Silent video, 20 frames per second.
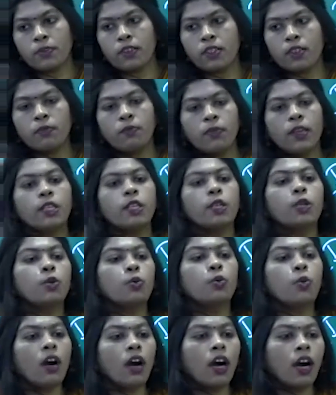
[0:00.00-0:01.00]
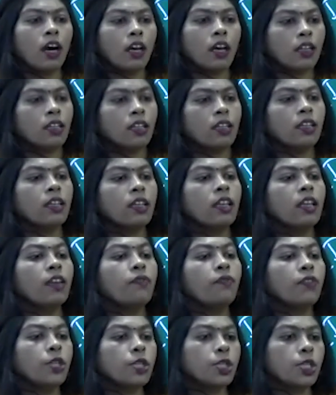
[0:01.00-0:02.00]
Whether you are
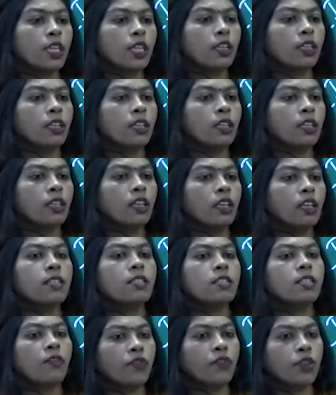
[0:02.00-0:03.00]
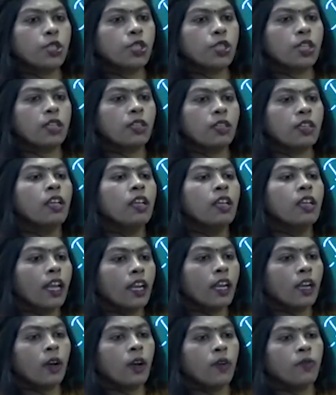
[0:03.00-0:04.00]
efficient and sufficient
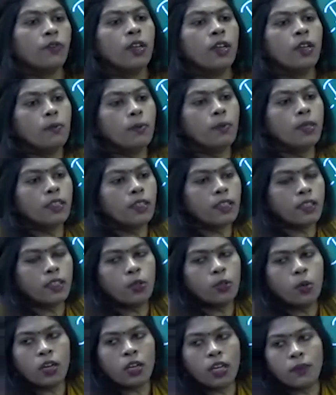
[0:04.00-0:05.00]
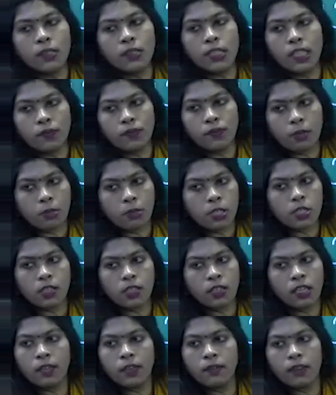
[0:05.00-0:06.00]
enough with loaded with information.
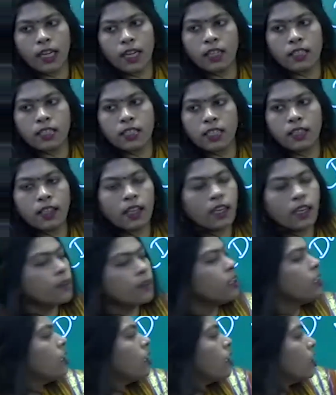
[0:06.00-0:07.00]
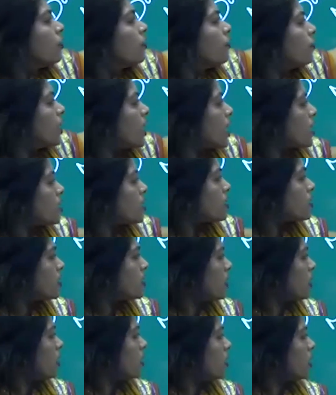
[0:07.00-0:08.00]
He will understand that. If yes,
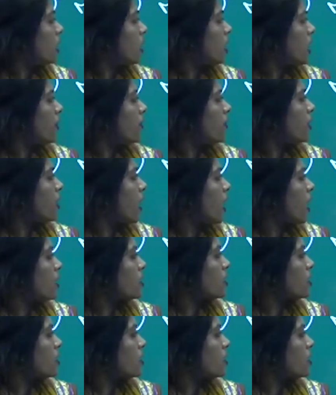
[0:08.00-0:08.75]
then he will ask,